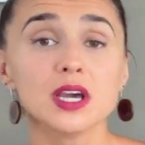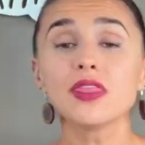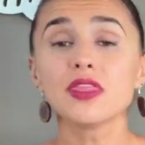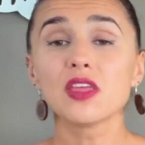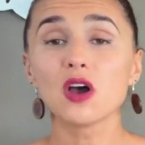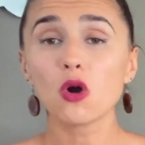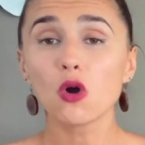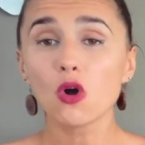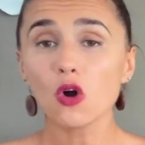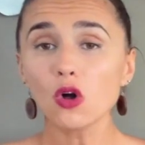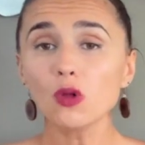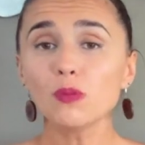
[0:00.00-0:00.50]

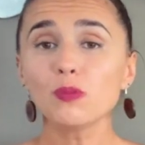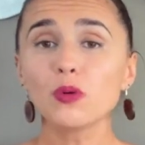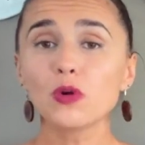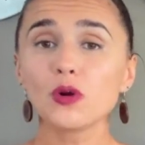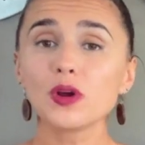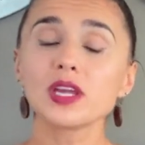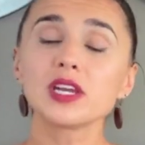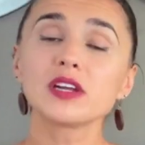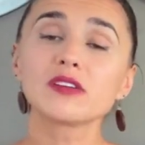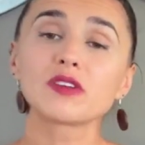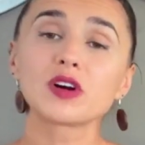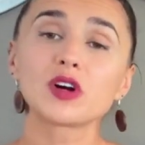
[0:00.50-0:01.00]
The whole
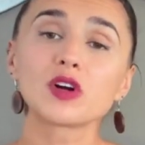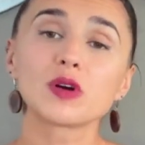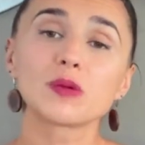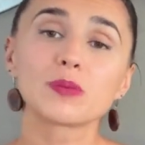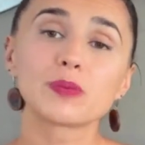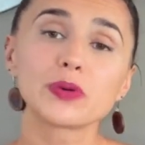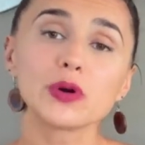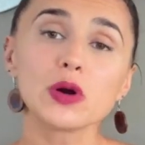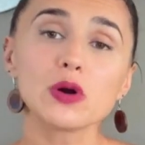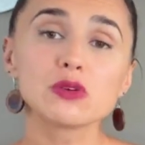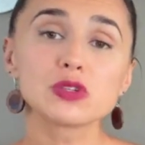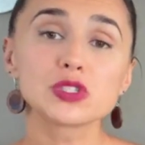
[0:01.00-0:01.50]
point of our
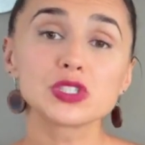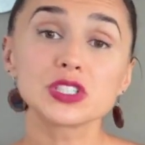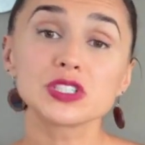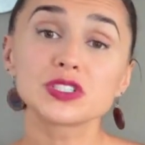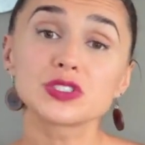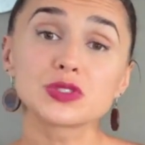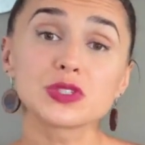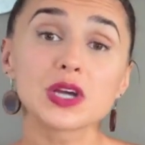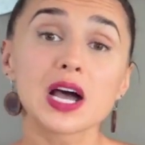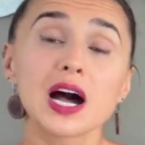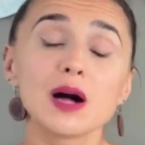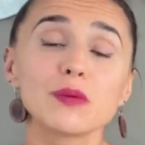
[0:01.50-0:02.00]
approach is
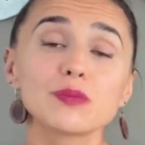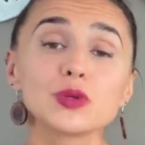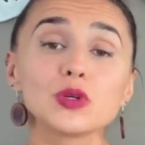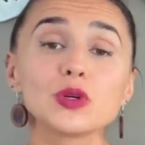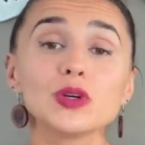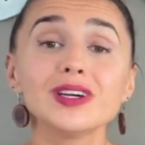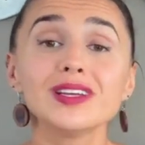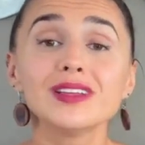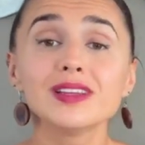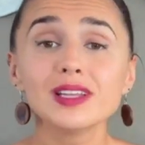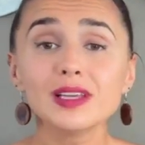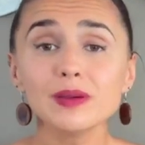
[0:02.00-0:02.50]
to help you
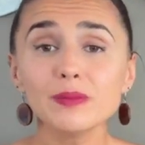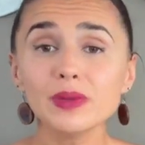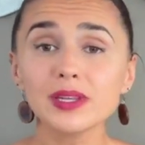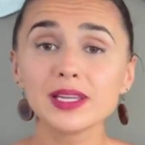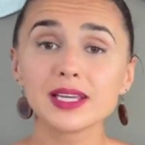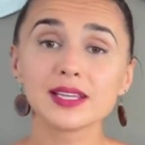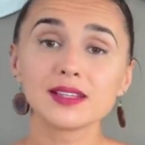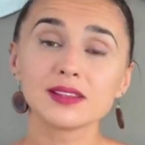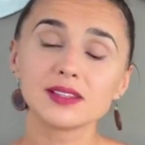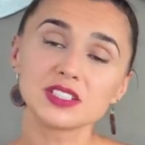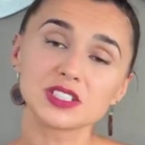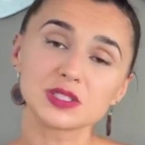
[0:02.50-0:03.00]

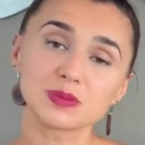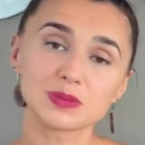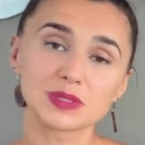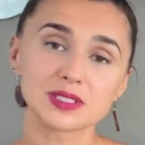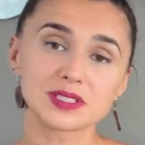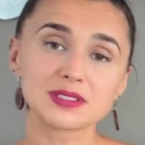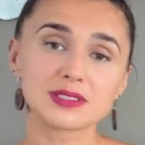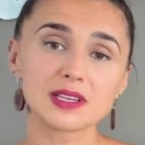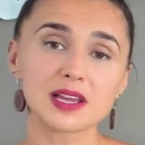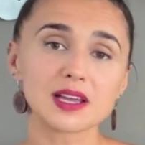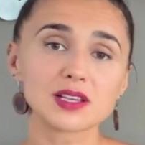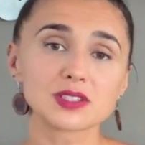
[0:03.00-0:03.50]
eliminate these
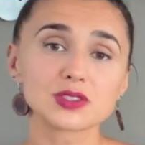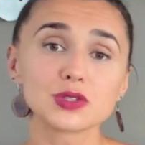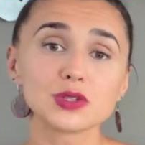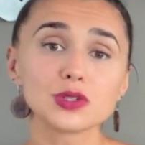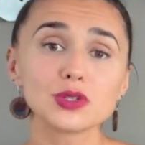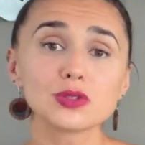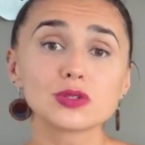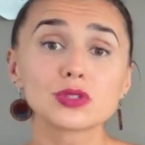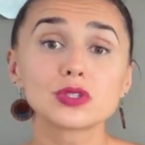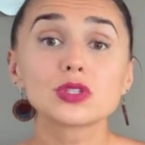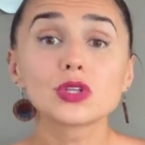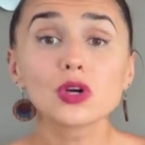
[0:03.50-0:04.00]
mistakes so
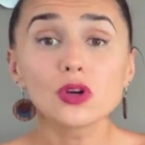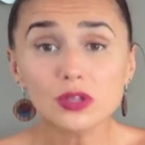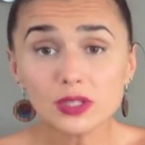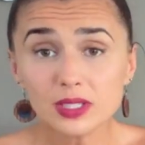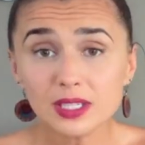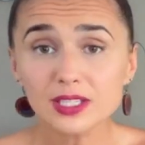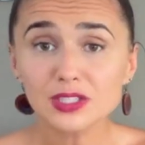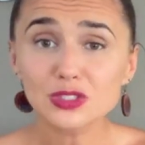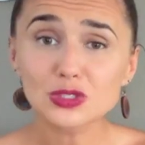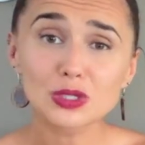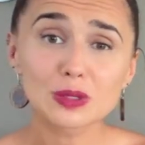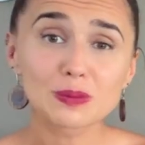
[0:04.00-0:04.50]
you don't
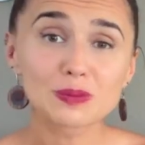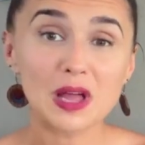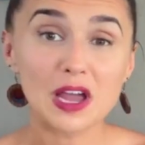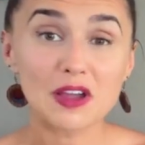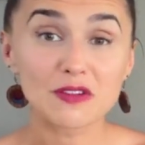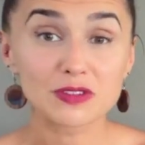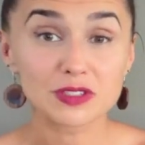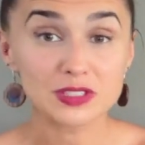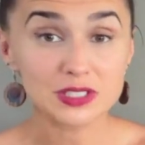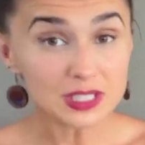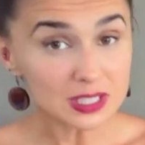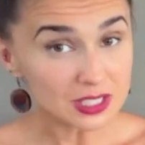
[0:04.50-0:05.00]
need to apply
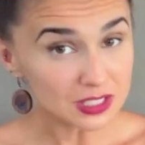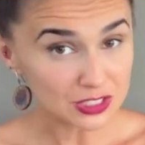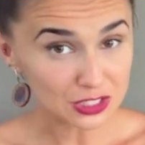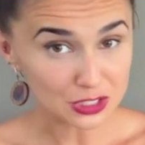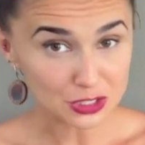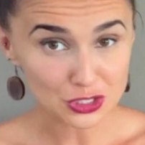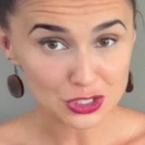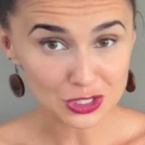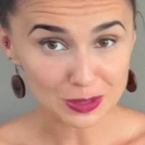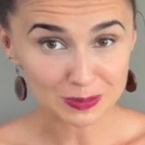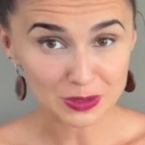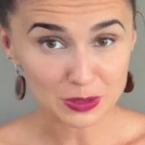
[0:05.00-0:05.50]
for
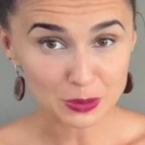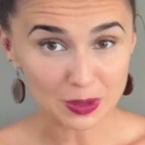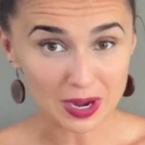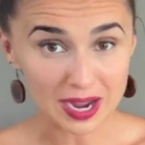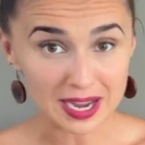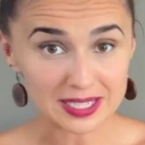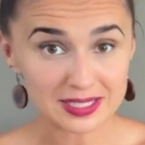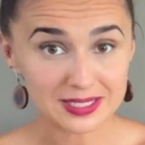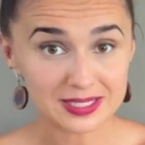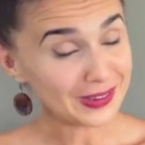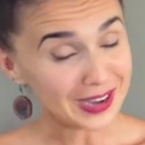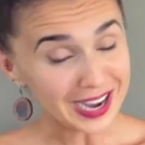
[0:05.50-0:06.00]
citizenship
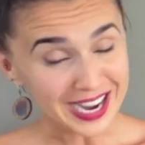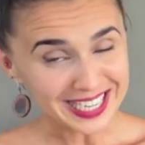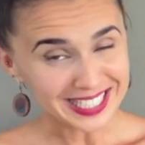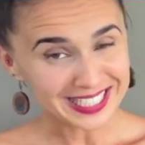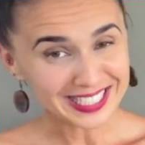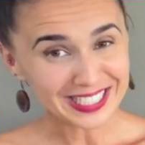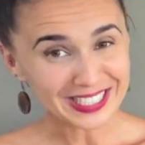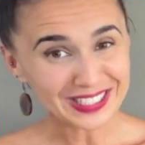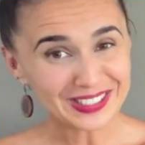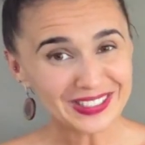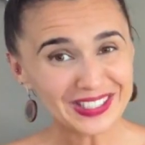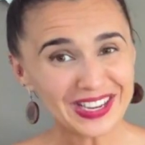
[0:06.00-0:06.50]
twice, like I
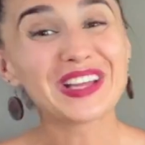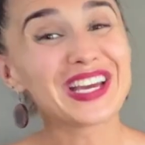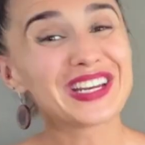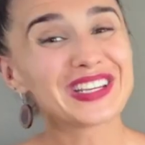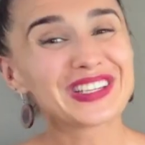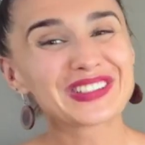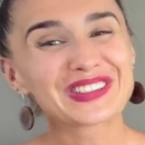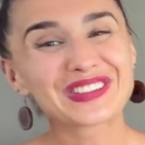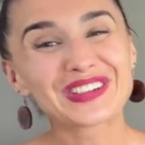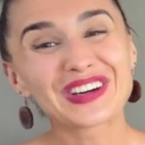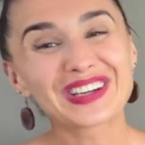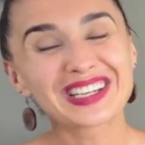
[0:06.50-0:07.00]
did, and
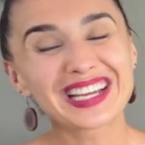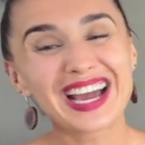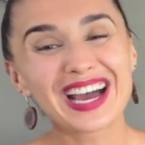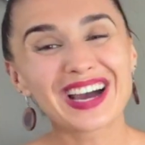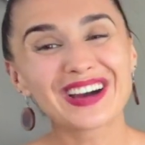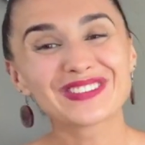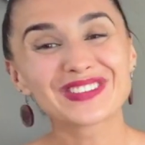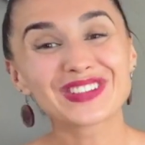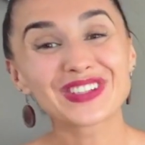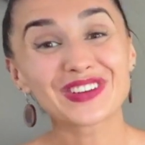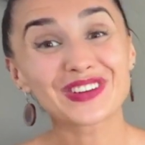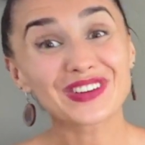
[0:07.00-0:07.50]
you don't
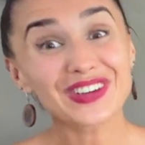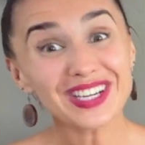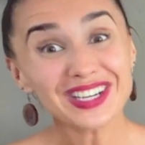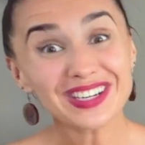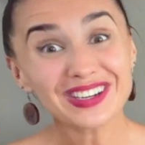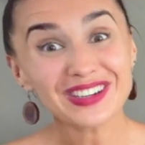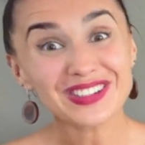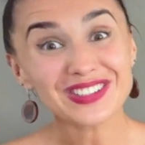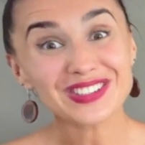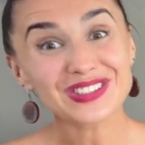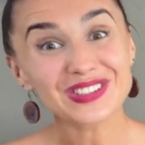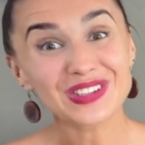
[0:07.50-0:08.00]
have your green
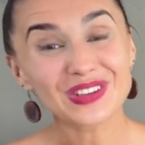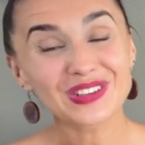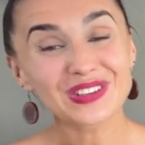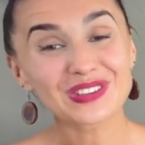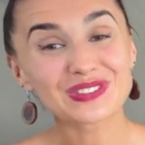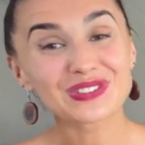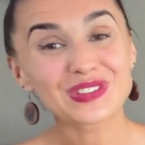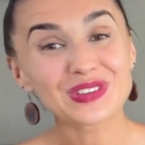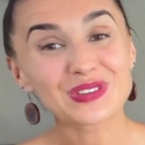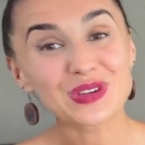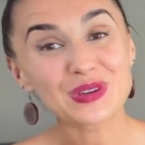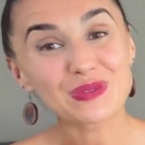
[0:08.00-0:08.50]
card stolen
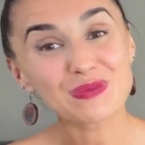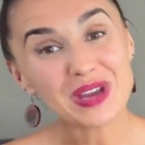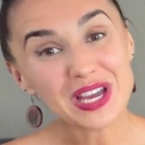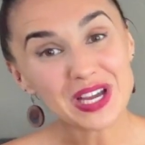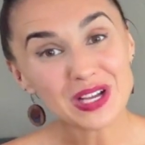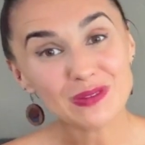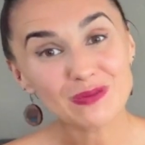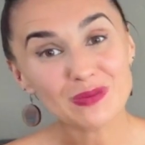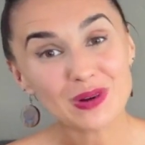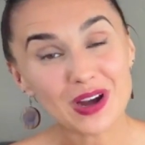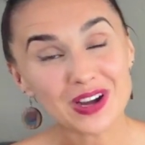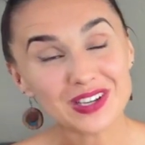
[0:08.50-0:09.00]
from your
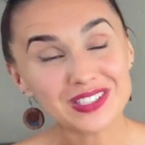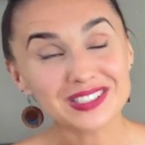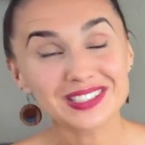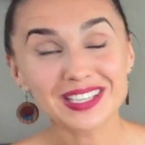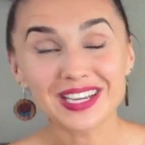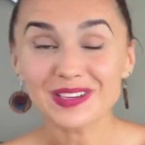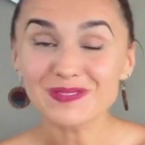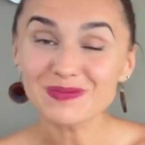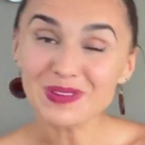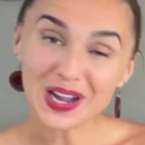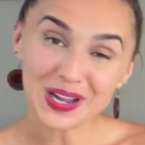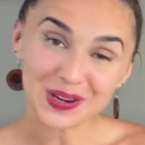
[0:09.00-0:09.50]
mailbox
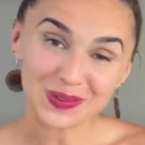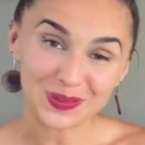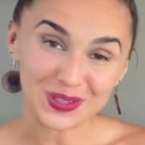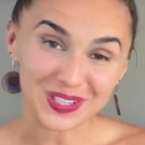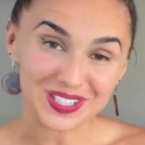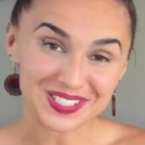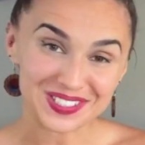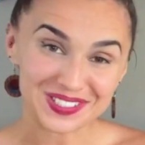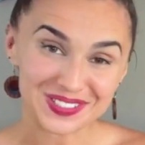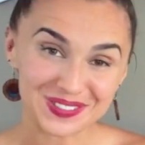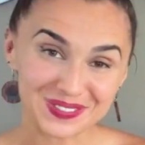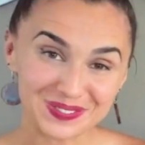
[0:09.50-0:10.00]
like mine
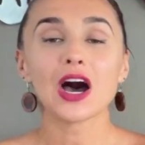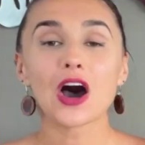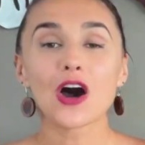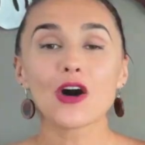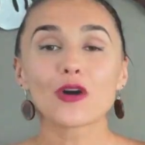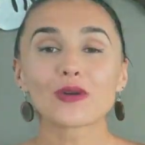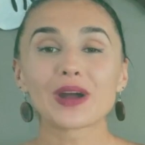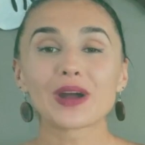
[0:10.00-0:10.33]
was. All